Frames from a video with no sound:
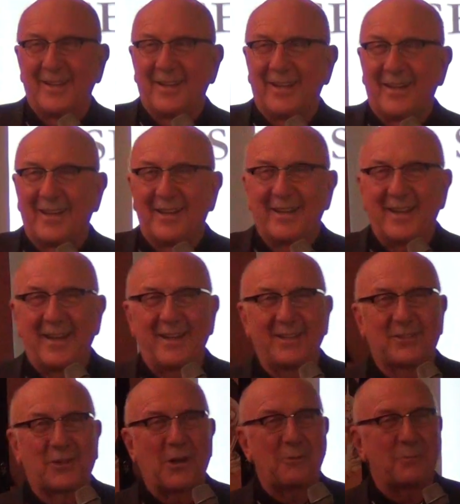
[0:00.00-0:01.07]
And
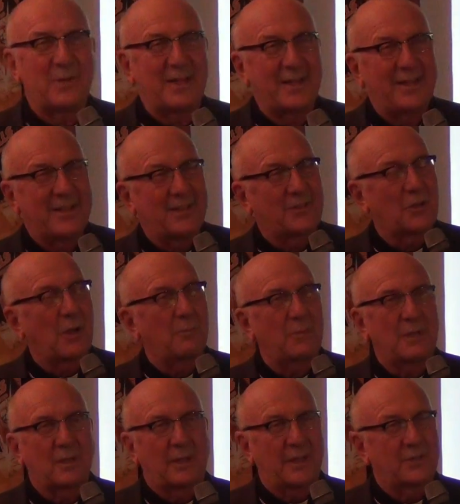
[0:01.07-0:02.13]
it taught me
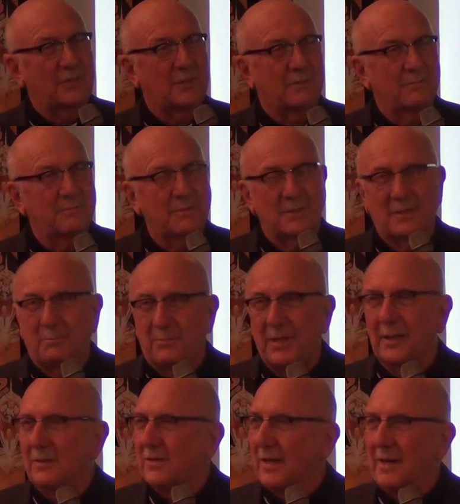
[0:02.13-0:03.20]
a lesson, a
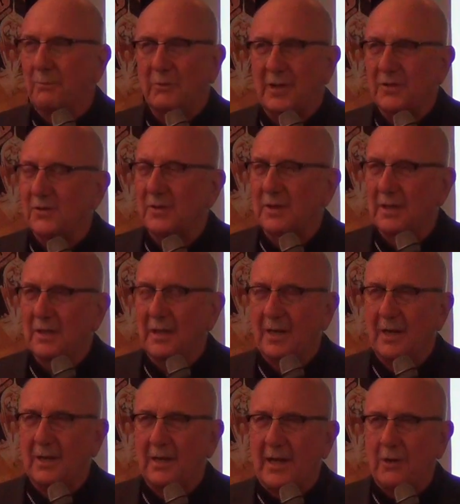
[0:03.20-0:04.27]
big-time lesson,
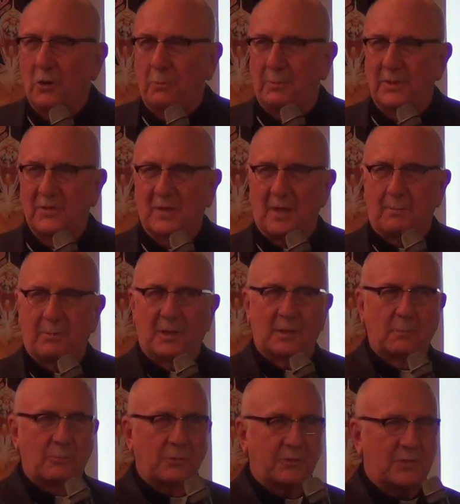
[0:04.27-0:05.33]
and I hope it's
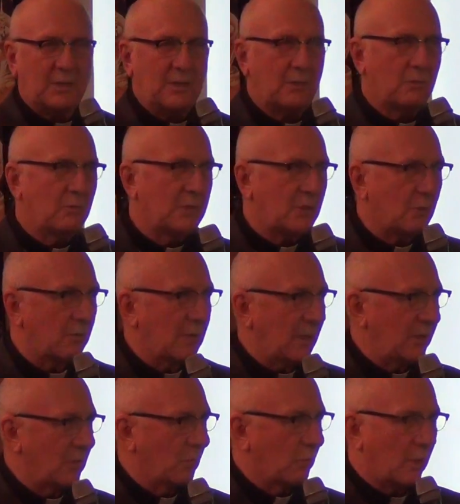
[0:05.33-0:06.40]
applicable to you
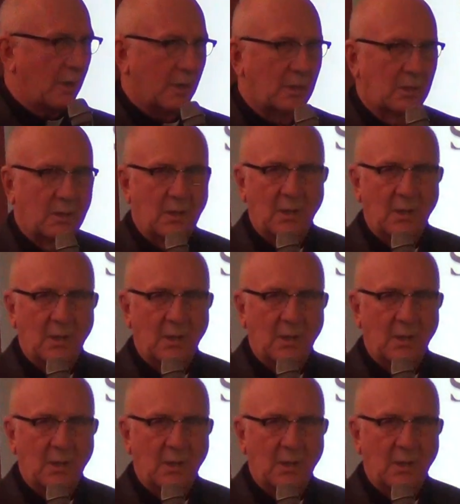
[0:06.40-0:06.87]
in your work.